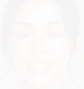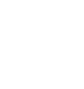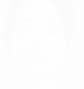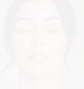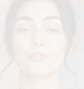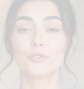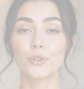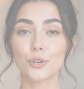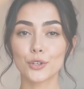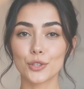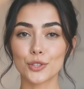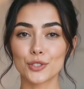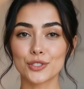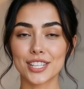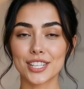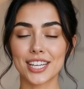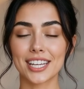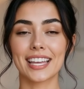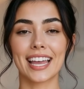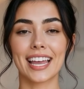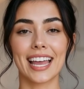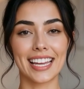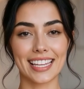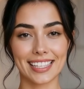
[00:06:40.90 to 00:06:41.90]
Before you
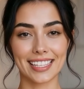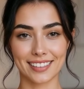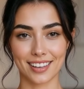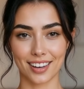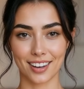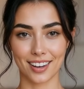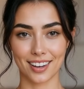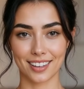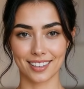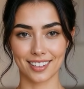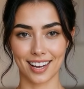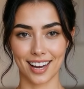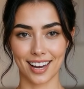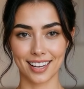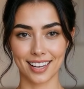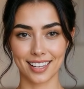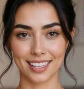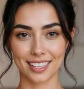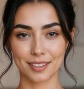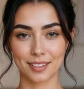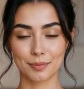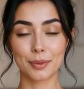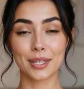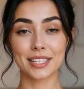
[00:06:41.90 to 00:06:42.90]
share anything
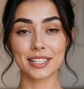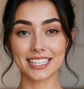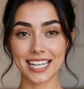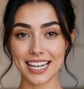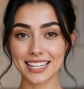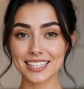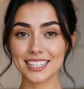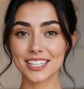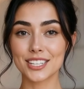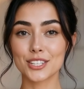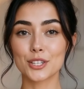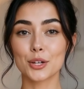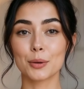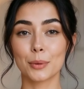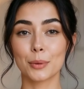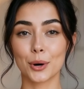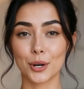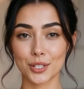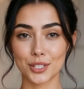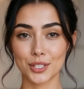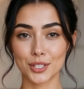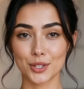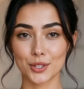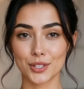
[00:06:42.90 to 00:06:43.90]
online, protecting your
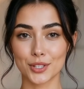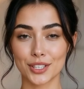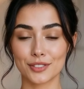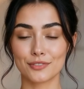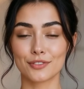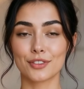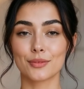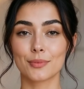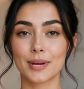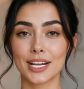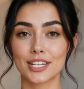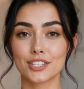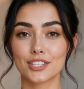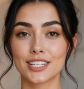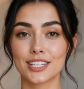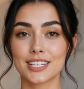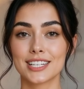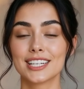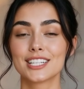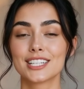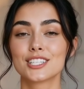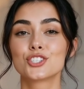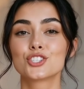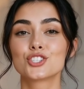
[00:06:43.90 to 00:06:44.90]
personal information
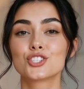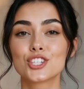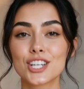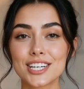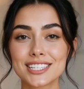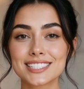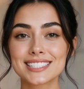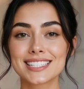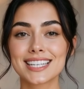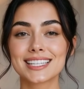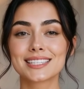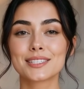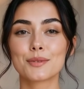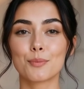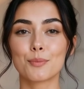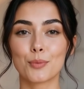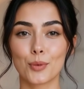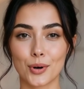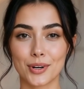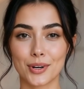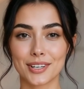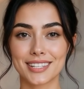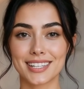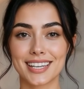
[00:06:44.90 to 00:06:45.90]
is just as
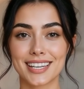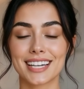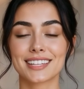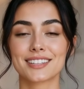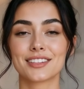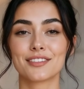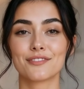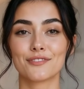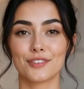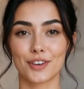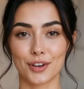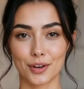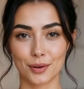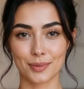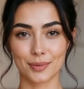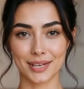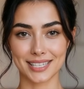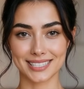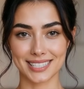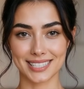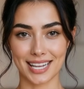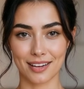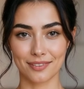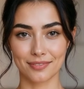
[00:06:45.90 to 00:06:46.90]
important as the photo
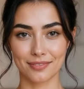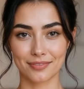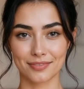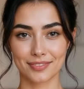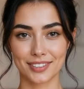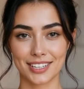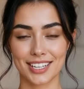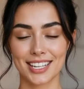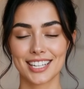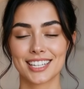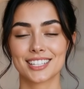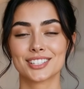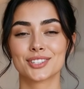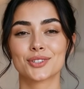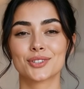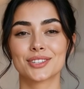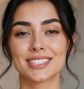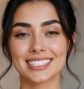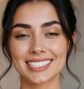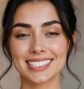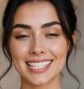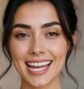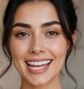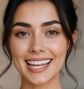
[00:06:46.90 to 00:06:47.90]
itself. So
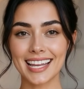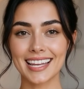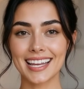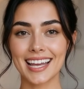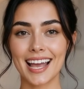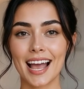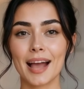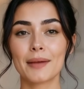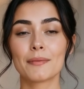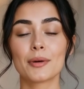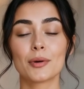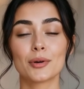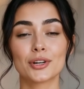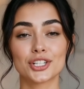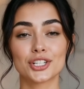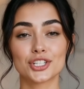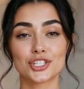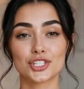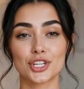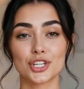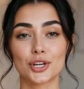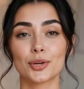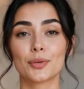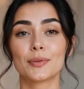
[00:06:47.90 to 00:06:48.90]
today, I'm going to
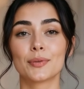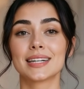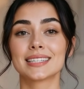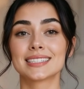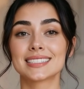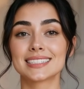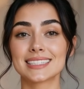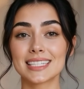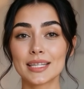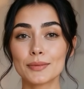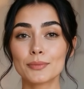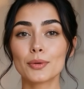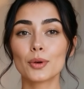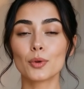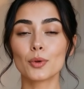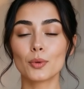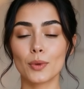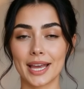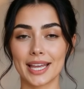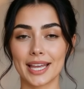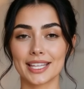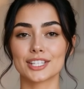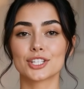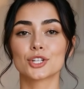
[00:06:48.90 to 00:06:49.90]
show you a simple
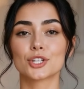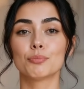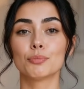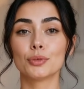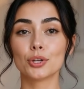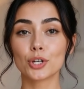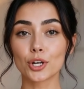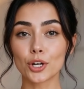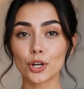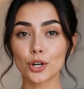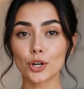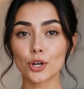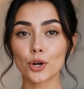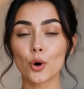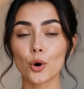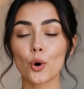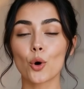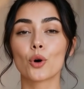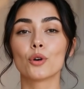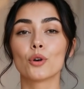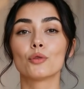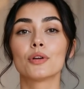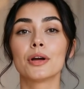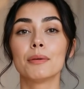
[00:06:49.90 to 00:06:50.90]
way to blur
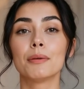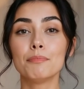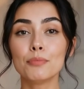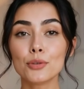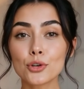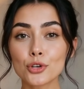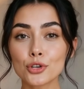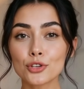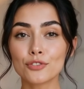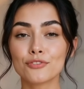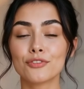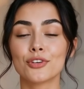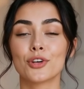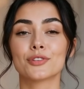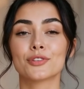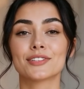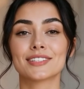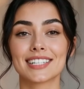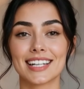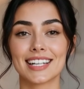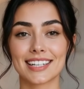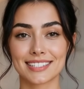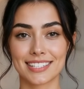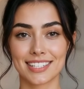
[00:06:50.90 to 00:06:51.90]
or remove those
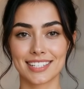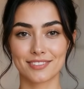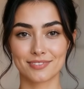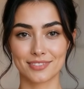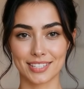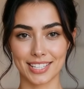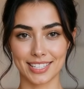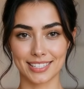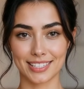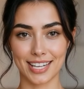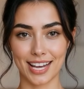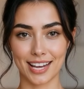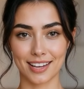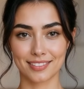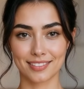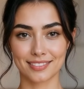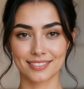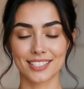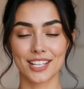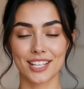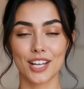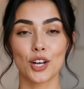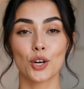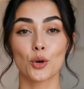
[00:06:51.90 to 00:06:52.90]
sensitive
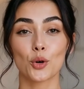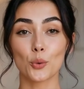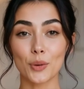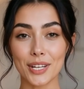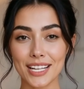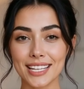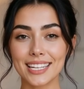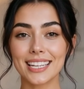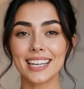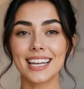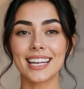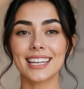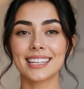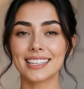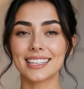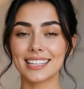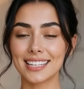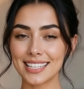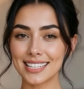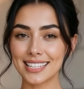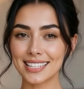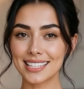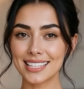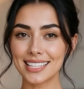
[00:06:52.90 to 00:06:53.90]
details, quickly and
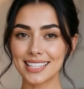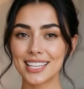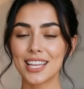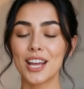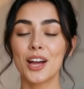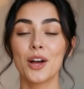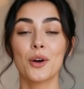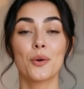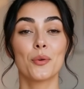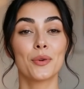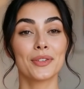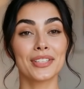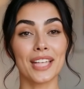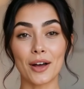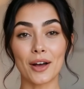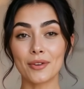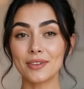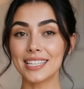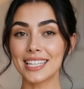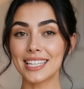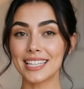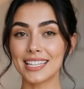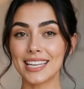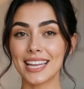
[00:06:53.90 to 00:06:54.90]
cleanly, without
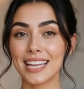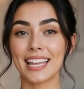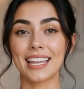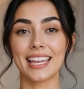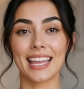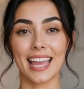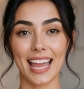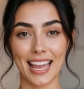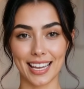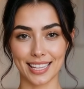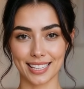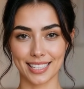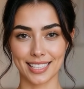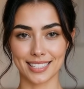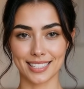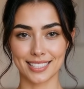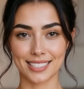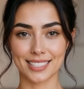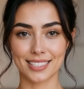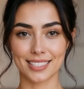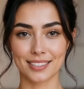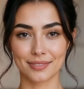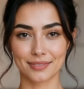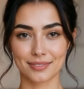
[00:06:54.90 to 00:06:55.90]
needing any editing
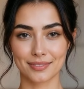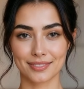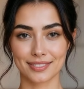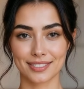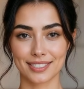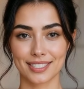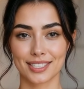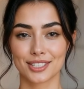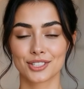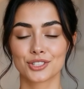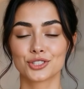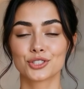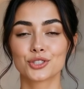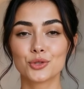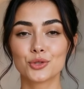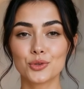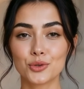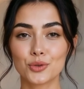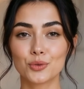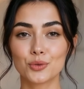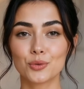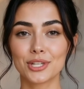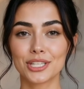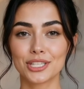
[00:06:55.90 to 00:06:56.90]
skills.
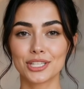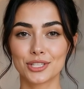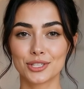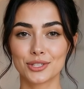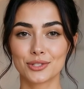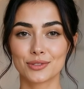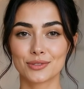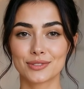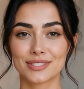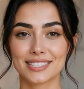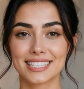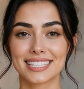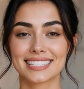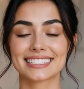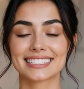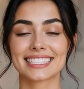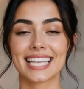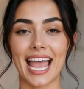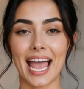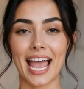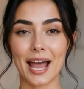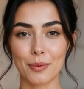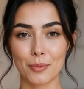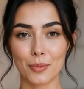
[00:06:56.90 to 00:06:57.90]
Tool we use is
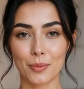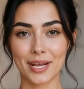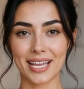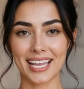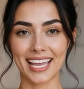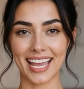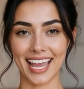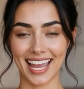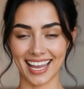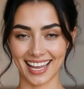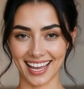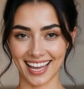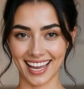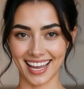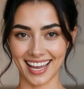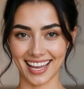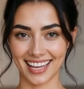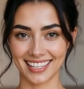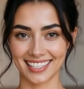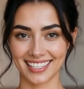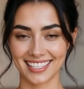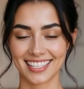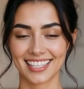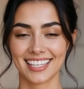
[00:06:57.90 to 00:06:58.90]
Kapwing
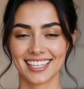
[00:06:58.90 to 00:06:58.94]
AI.